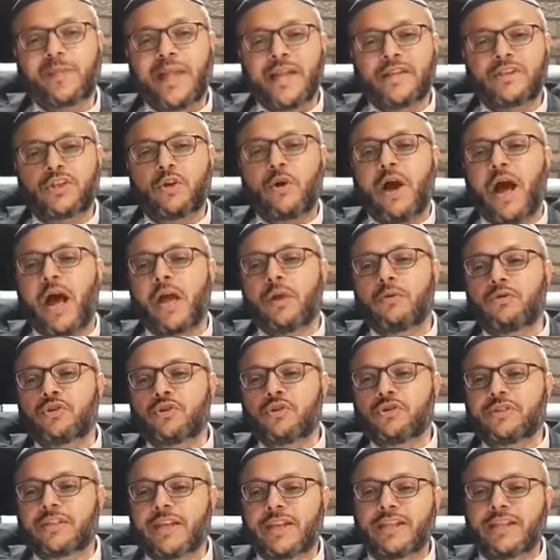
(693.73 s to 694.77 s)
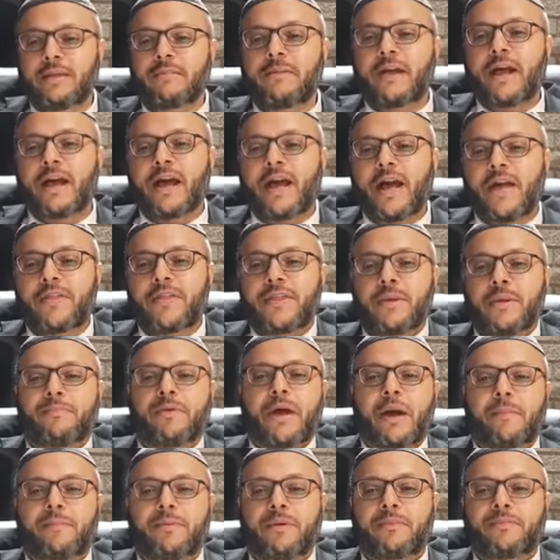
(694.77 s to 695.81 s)
So how you should say the berachah? The
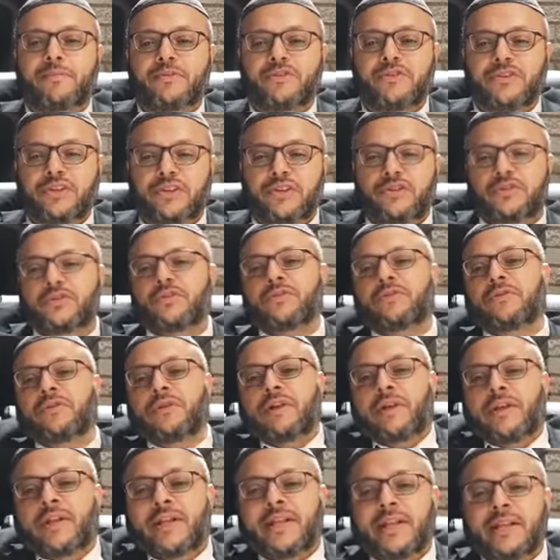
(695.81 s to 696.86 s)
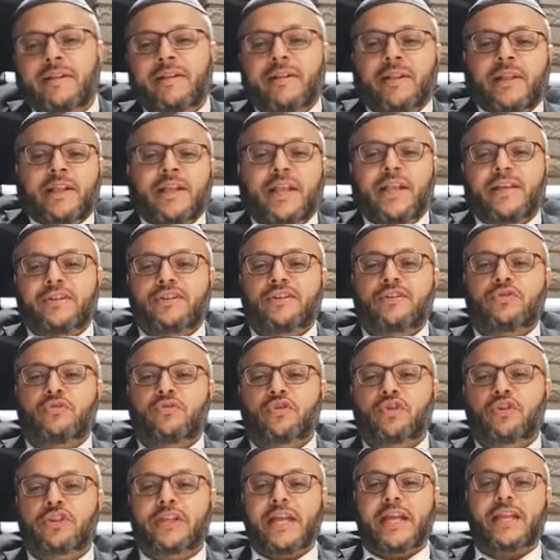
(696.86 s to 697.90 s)
proper procedure is to
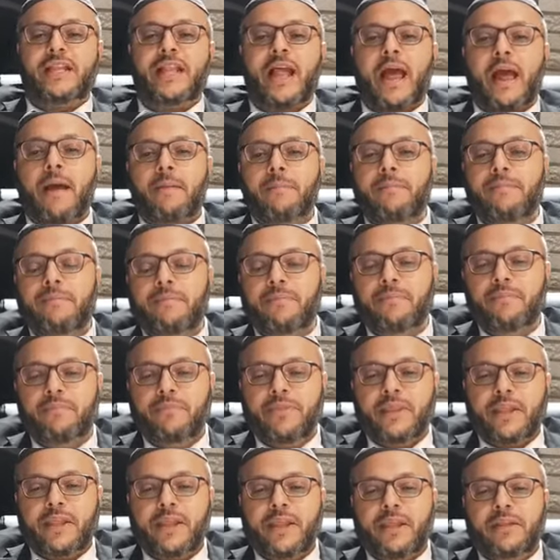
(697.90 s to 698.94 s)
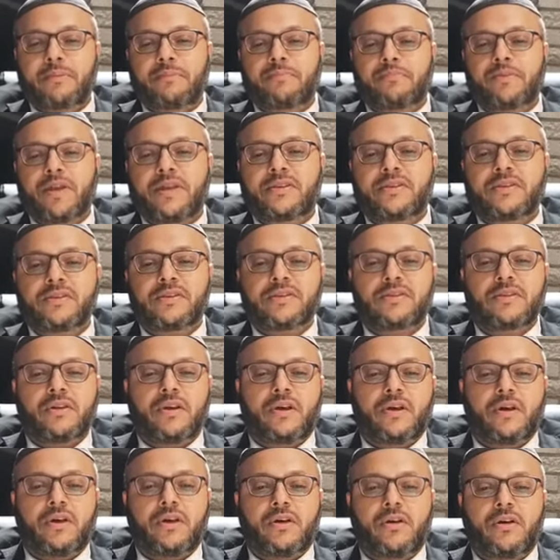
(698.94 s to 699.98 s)
stand up in the presence
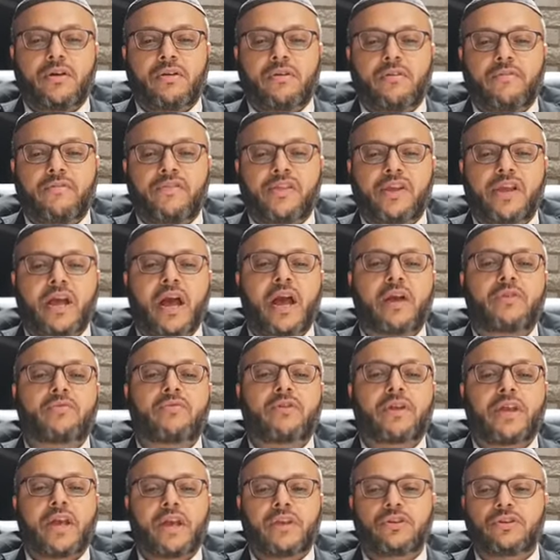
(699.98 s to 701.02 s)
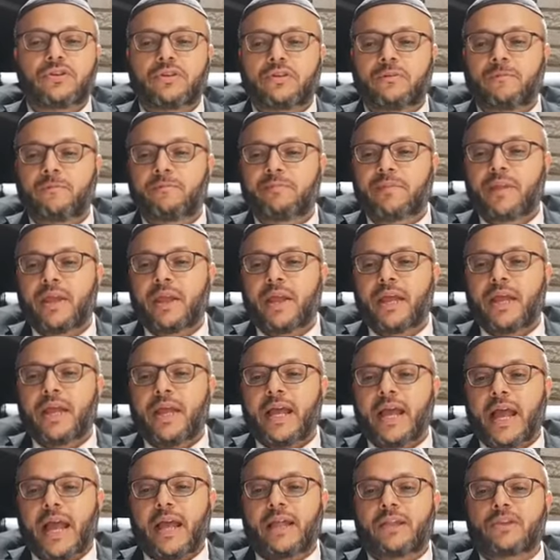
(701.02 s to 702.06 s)
of the congregation
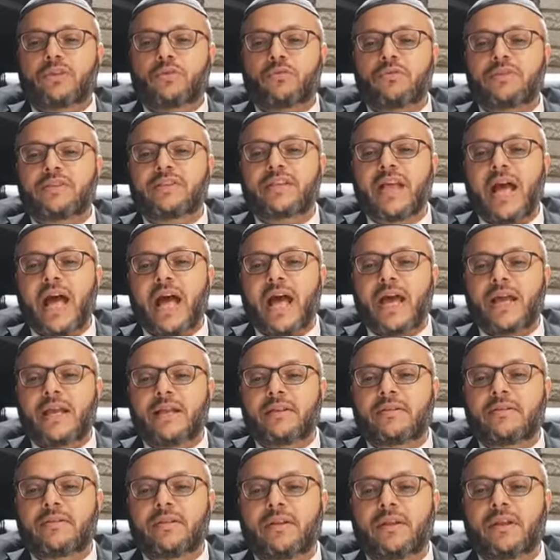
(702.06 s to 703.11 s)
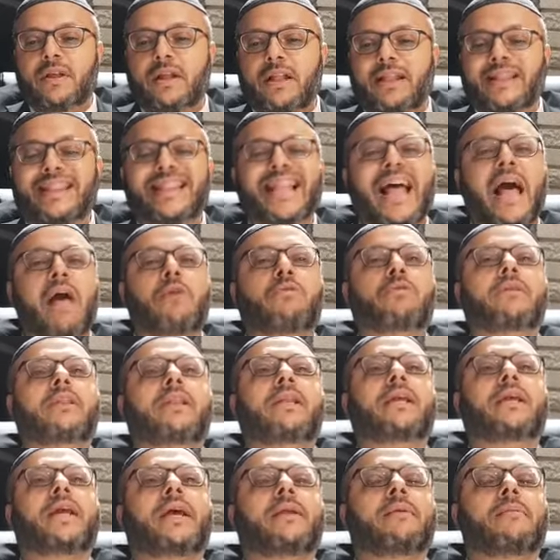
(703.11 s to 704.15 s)
and to recite
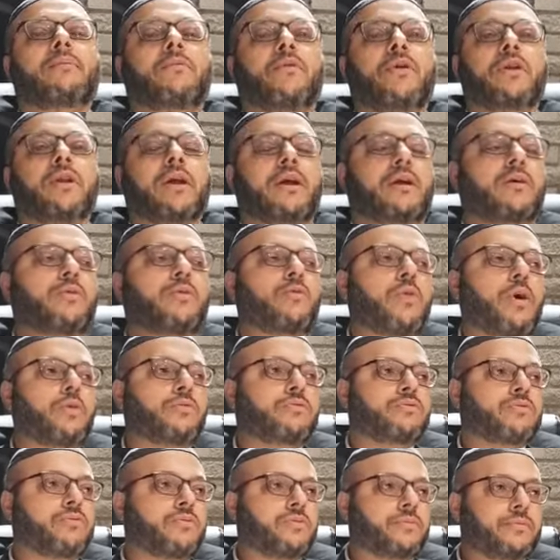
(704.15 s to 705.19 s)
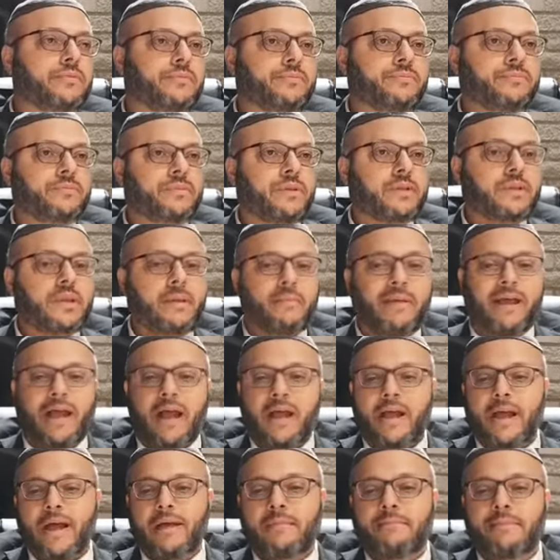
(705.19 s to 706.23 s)
loudly, and I'm going to quote the
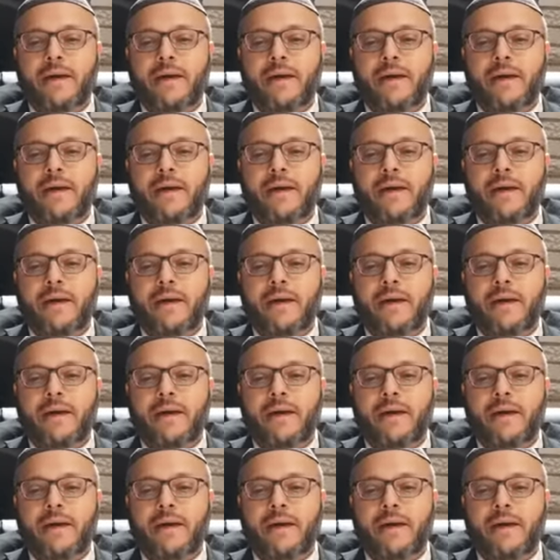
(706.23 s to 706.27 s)
beracha.